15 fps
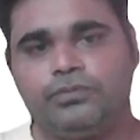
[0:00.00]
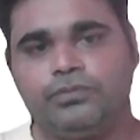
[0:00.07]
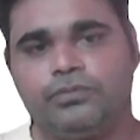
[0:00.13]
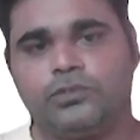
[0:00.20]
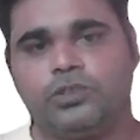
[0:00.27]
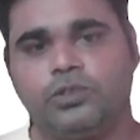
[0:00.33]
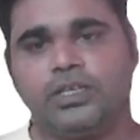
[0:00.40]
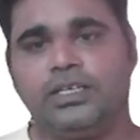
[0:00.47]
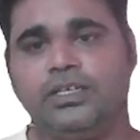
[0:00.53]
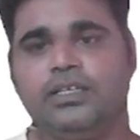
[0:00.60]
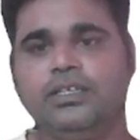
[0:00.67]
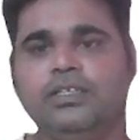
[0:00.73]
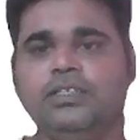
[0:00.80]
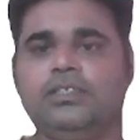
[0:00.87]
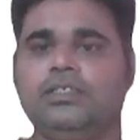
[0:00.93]
Okay.
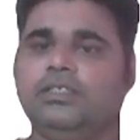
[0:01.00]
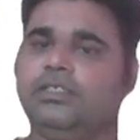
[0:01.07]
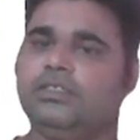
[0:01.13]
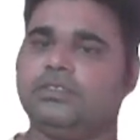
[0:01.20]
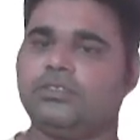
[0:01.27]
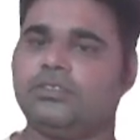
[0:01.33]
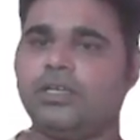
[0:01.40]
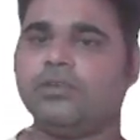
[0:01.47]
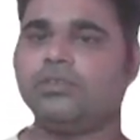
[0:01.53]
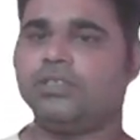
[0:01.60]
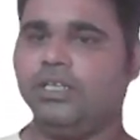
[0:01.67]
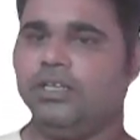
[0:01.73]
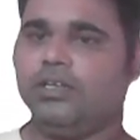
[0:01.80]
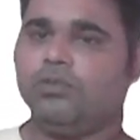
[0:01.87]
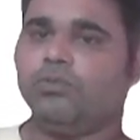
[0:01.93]
So now
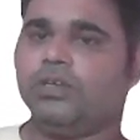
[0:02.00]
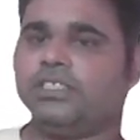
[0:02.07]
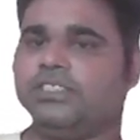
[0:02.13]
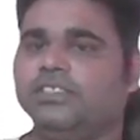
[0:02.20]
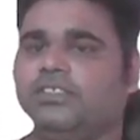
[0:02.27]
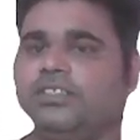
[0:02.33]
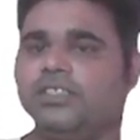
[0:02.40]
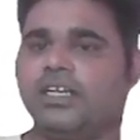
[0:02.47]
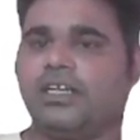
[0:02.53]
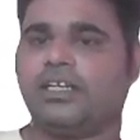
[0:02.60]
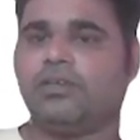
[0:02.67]
clear what is the grana,